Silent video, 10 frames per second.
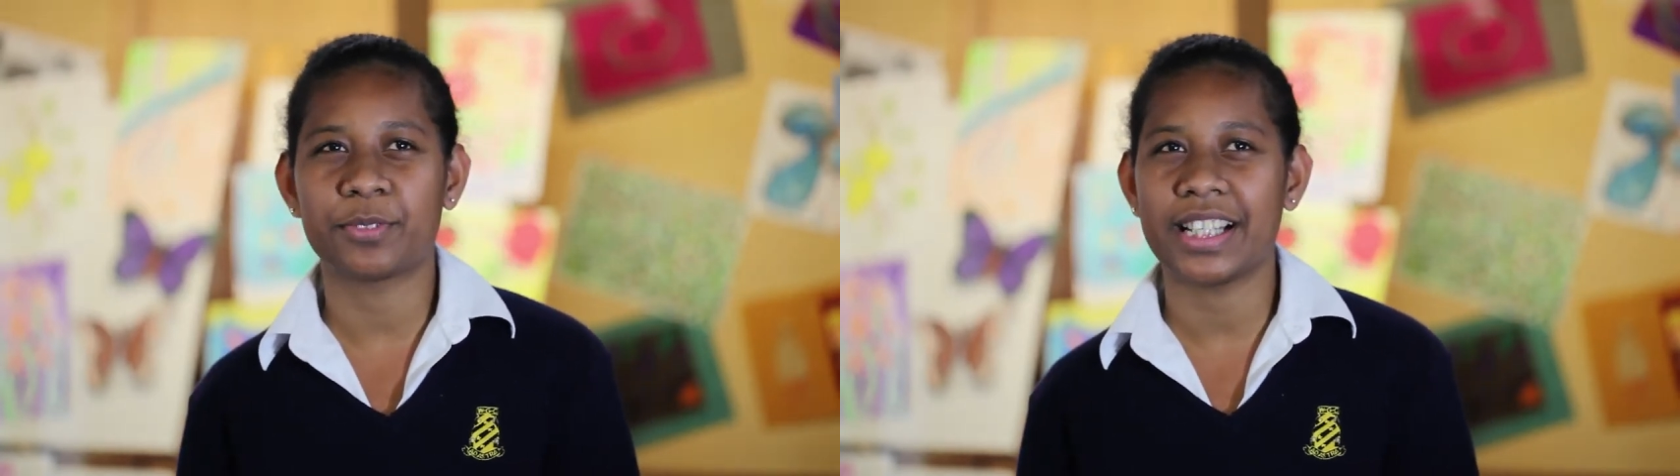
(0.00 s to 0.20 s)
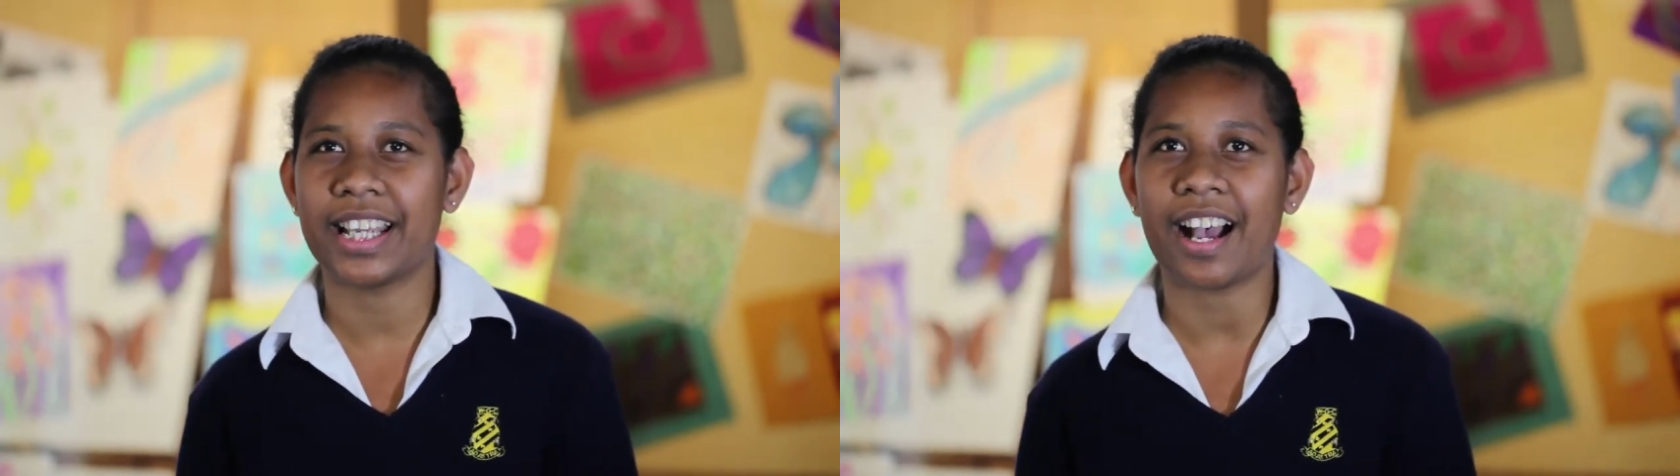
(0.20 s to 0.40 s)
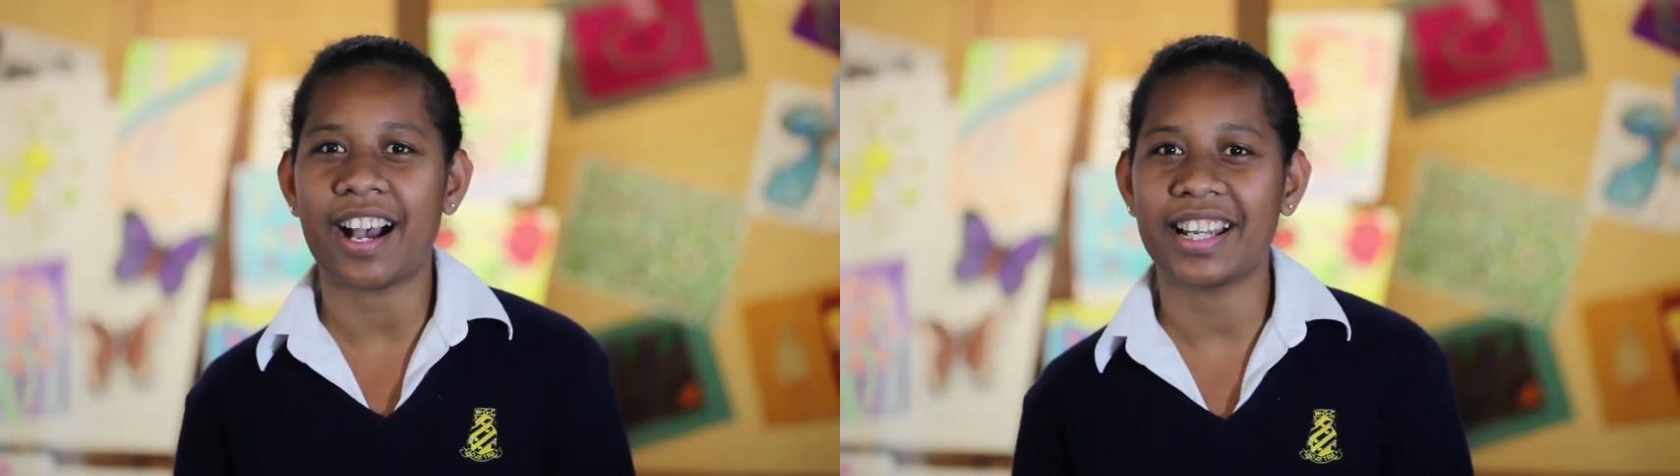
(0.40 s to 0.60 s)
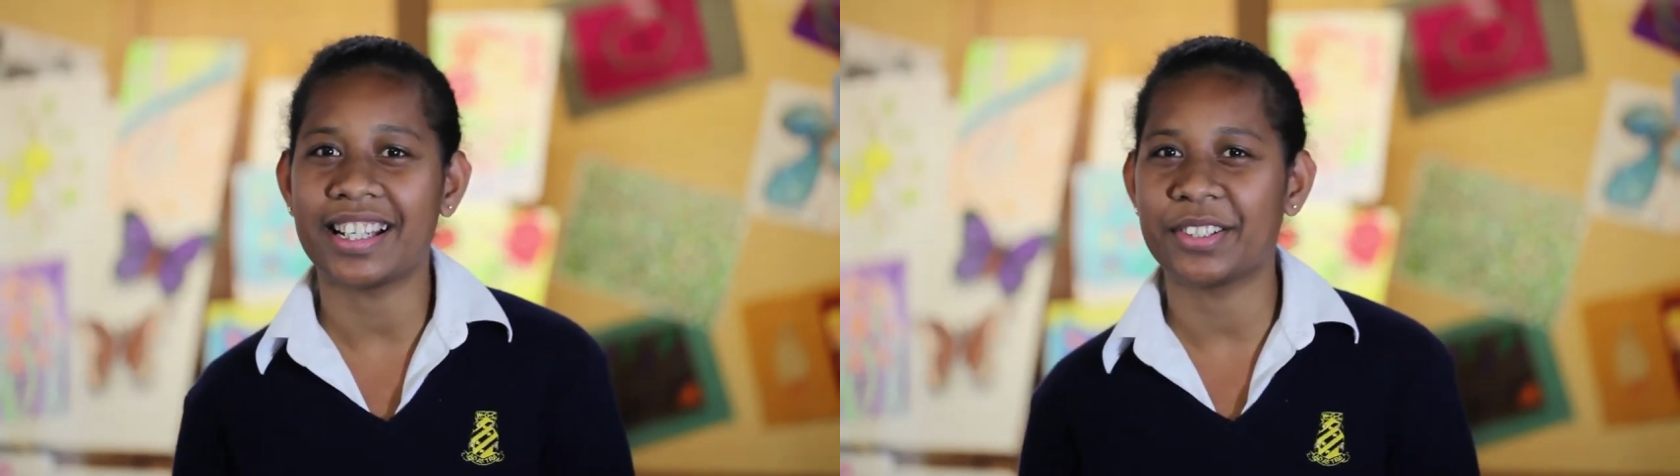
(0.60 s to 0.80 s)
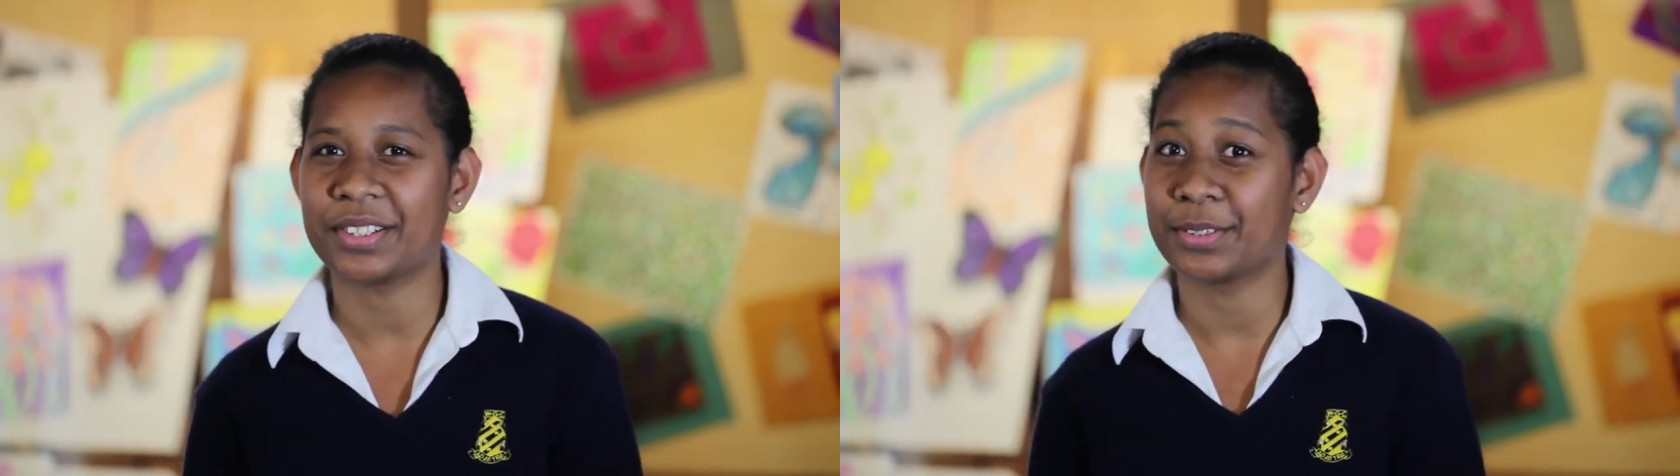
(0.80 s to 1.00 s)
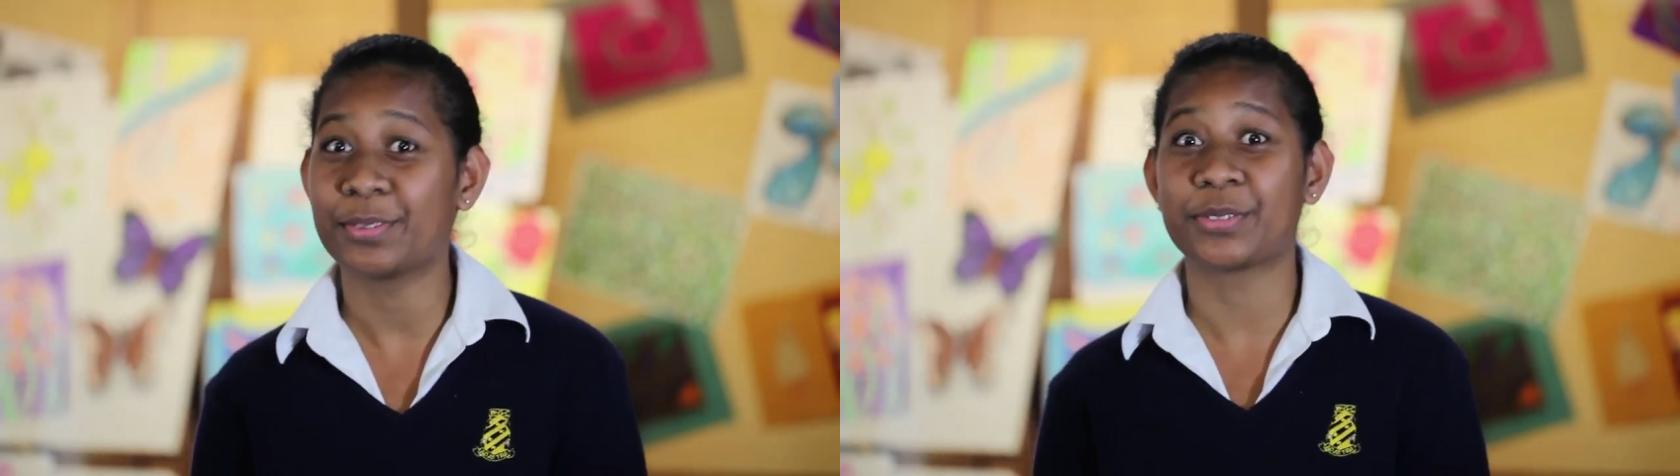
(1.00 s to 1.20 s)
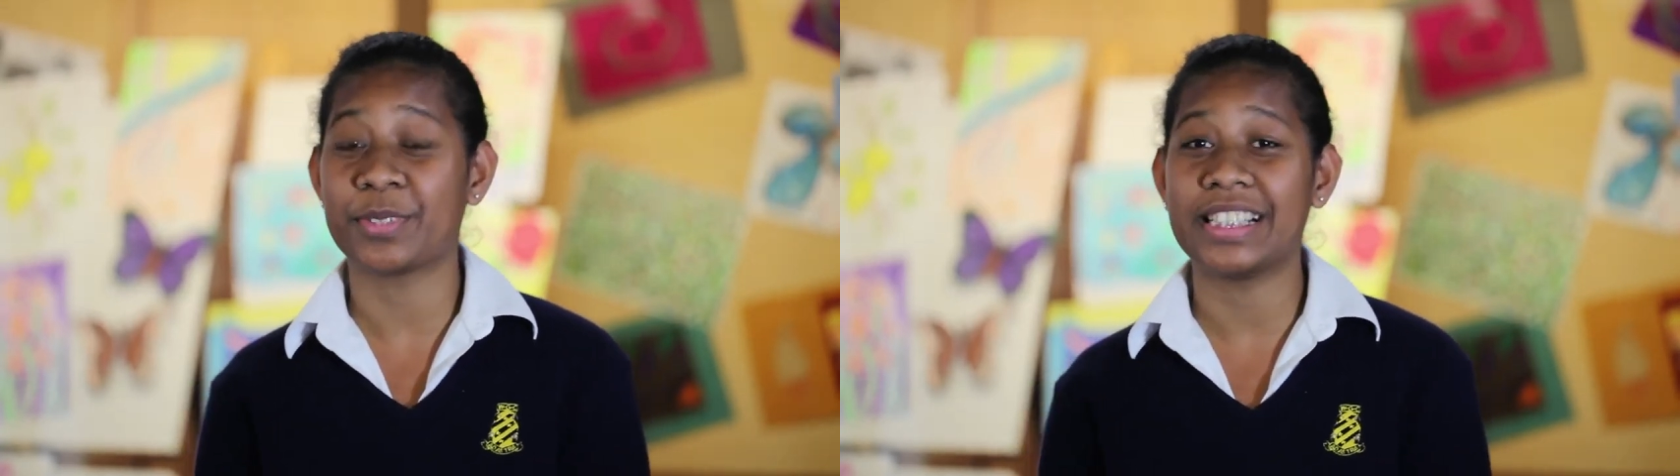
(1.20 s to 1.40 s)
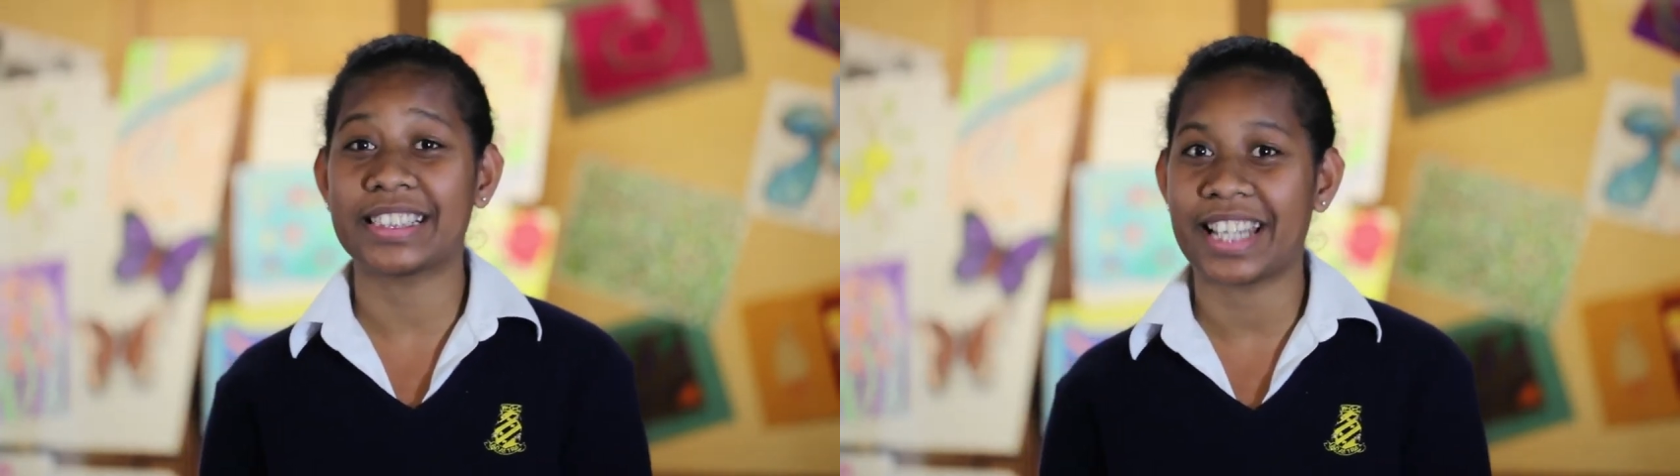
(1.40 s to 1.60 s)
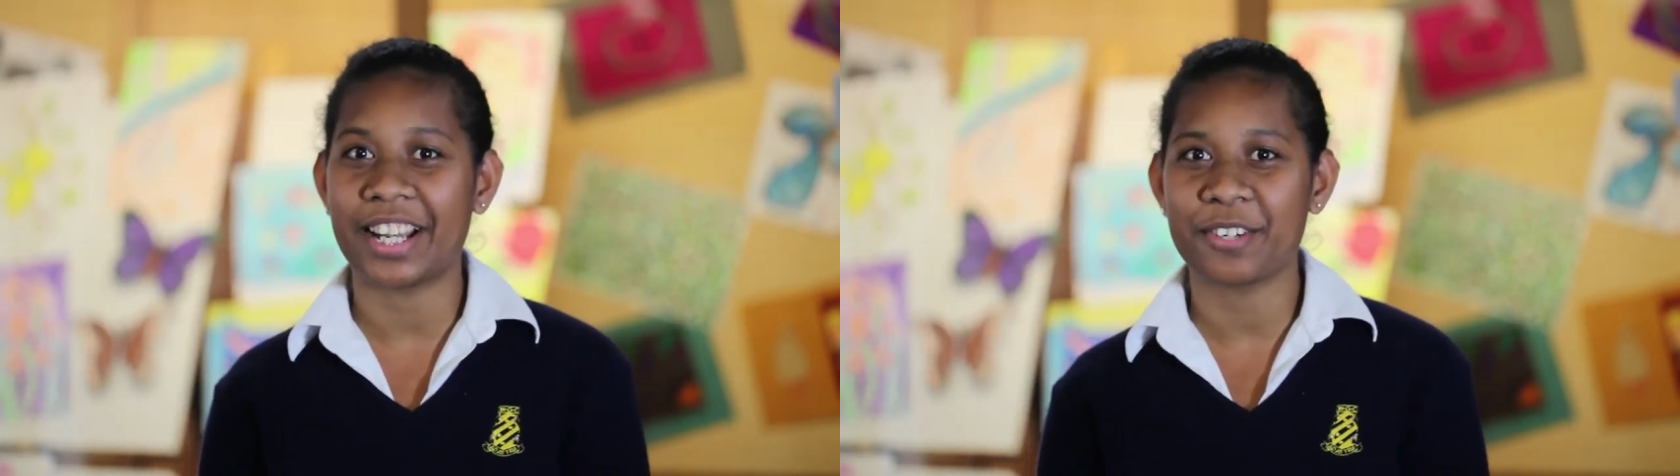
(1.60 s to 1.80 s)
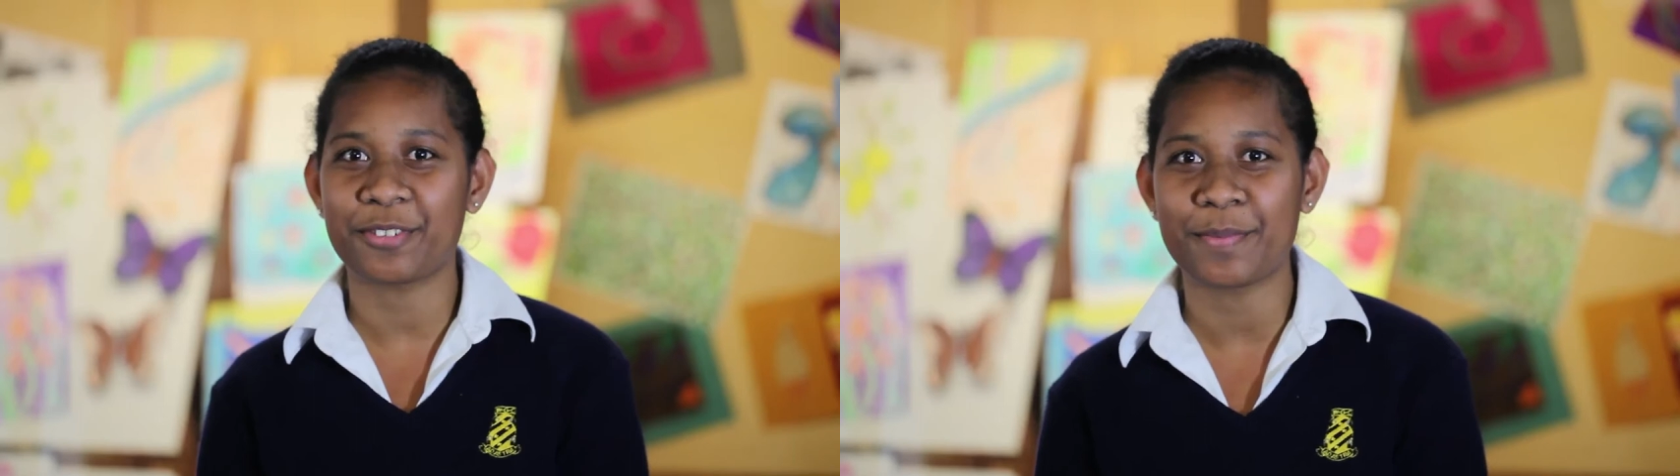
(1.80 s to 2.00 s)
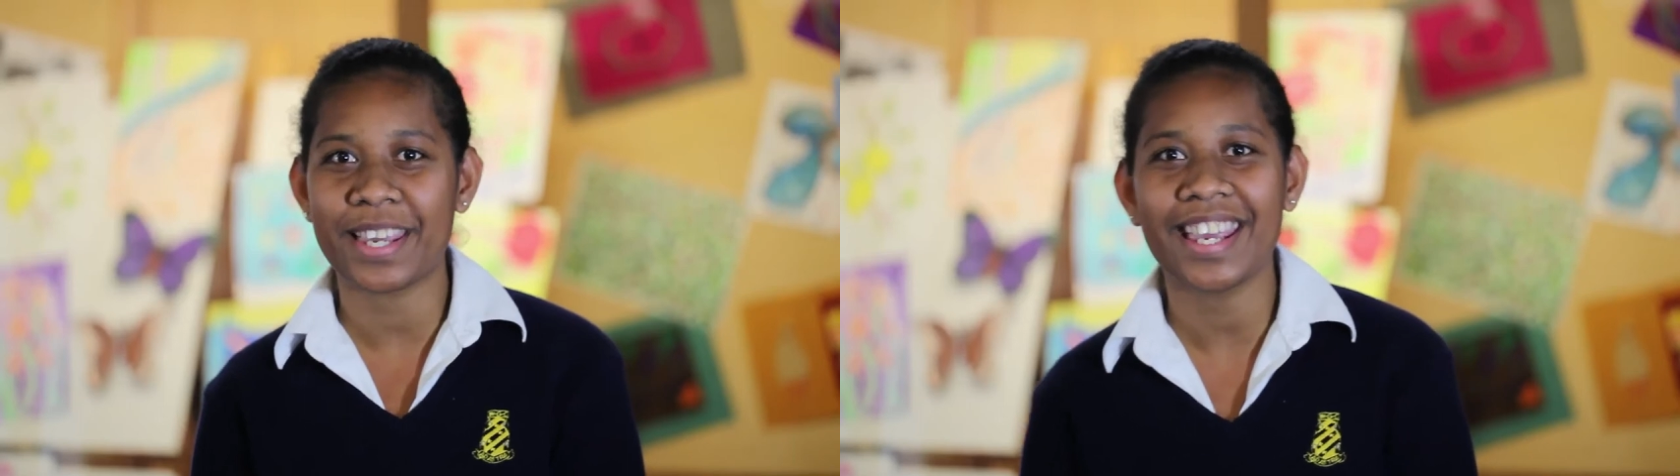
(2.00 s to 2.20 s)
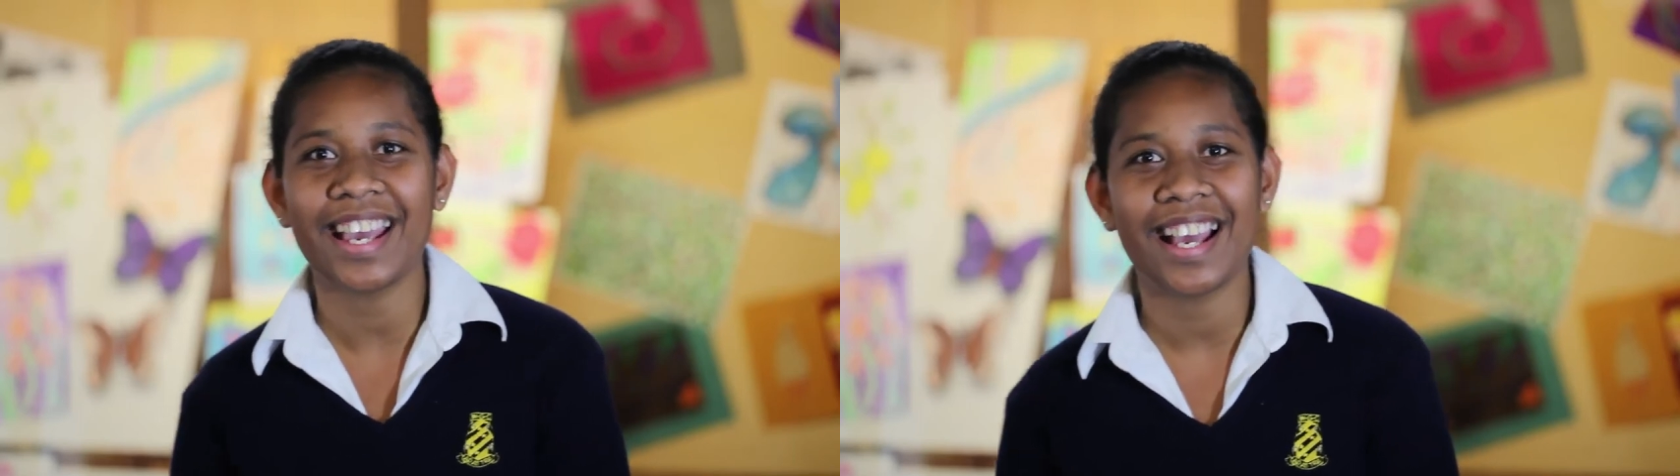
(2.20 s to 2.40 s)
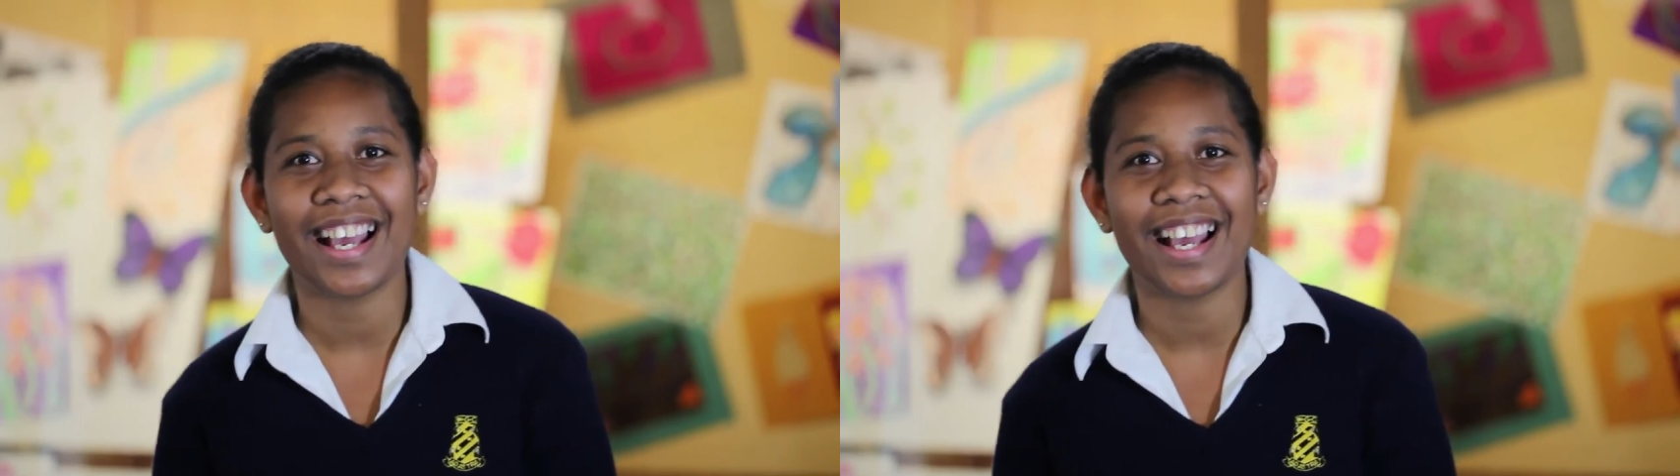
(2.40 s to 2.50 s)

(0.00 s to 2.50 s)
really hard and it was really scary for me,